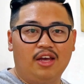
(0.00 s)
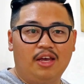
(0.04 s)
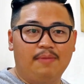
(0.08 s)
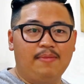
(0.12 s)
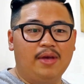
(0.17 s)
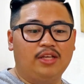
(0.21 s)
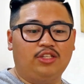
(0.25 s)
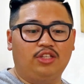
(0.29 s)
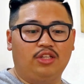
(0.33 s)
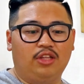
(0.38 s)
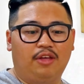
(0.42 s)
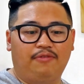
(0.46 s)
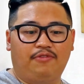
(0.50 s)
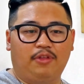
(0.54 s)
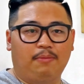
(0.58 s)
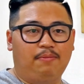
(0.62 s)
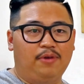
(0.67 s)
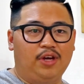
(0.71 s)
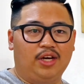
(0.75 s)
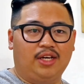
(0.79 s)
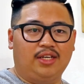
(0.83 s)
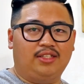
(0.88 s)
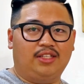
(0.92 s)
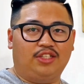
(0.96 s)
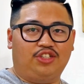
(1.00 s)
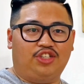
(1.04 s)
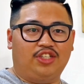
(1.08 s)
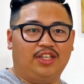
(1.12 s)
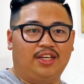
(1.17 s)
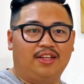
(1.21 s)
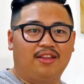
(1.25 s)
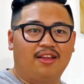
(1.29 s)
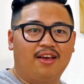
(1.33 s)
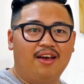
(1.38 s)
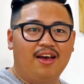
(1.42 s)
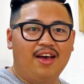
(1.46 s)
Imagine if the burgers are
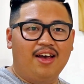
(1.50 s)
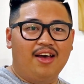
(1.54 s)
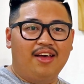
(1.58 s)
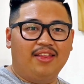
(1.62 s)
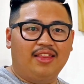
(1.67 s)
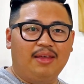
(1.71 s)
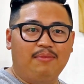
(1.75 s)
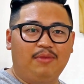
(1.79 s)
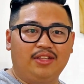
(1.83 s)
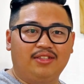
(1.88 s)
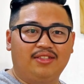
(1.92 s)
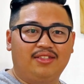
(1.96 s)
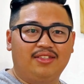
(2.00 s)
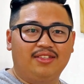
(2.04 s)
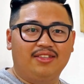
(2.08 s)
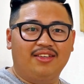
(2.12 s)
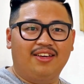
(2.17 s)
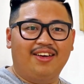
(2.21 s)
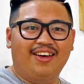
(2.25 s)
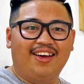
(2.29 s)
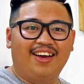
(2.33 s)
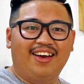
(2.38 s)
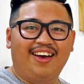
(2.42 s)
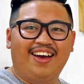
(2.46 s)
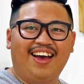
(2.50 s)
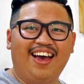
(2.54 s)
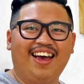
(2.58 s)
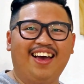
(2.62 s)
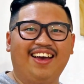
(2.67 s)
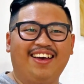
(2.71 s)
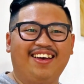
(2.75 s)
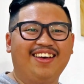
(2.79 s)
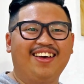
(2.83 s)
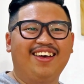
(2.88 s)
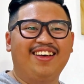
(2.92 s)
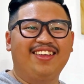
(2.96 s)
shit. That means
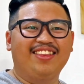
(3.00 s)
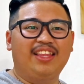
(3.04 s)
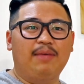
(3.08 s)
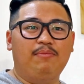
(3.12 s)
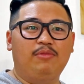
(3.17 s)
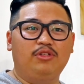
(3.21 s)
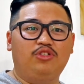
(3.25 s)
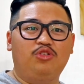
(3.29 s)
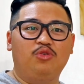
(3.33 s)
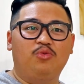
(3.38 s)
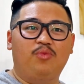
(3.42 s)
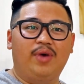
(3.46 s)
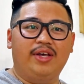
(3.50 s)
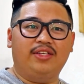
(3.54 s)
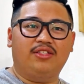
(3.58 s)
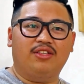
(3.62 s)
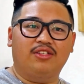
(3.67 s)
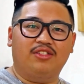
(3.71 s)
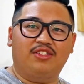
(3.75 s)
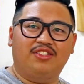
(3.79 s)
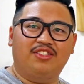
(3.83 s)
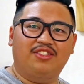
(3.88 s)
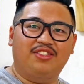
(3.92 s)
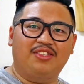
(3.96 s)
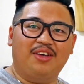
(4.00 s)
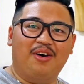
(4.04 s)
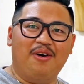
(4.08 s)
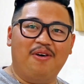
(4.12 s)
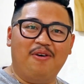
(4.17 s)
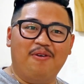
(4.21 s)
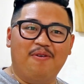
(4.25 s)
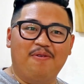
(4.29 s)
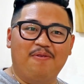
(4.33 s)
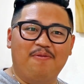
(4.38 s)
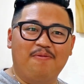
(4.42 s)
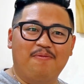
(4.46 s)
that means you wasted
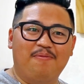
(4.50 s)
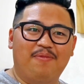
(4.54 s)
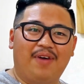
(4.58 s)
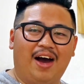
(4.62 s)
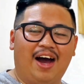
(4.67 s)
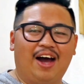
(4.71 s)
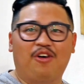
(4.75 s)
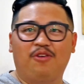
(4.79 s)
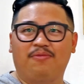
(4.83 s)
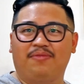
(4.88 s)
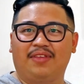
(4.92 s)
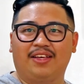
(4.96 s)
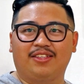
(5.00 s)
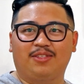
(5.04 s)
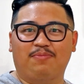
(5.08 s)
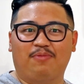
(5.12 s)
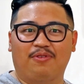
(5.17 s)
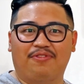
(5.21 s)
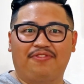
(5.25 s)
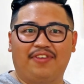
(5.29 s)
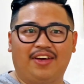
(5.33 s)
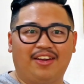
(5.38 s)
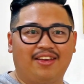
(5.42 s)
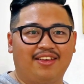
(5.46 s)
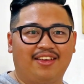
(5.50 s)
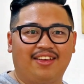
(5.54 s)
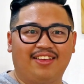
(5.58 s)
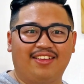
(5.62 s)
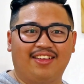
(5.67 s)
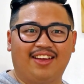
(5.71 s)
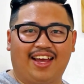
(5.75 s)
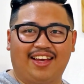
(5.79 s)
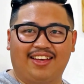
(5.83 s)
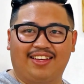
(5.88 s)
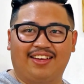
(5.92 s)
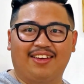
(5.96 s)
so, I hope that's prophetic.
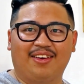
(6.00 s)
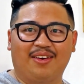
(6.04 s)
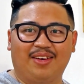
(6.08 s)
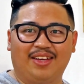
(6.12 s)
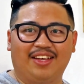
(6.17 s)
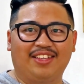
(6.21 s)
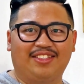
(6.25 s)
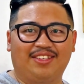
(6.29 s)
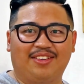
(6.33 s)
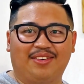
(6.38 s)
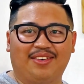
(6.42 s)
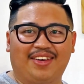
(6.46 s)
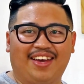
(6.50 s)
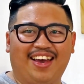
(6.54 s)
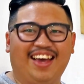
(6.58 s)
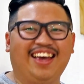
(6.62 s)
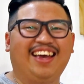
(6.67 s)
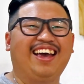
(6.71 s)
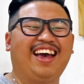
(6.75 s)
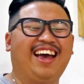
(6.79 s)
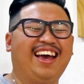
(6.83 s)
Like, is it okay?